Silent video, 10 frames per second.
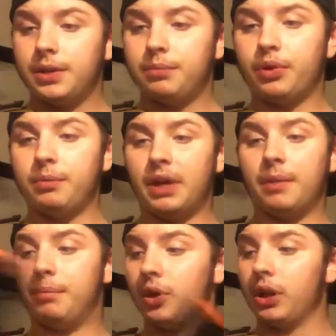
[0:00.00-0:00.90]
put my
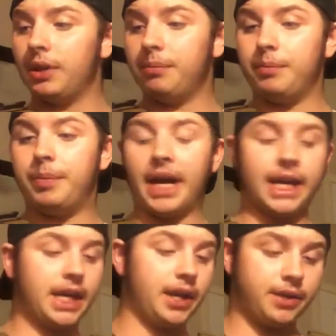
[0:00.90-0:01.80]
bullet
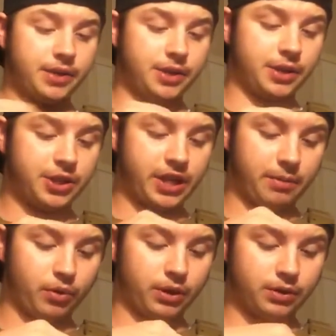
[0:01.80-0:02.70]
back into the
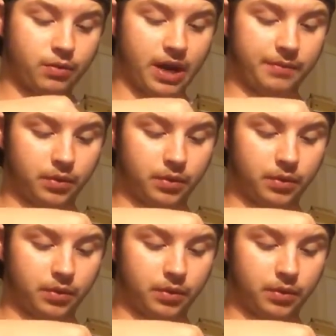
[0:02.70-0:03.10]
chamber of this rifle,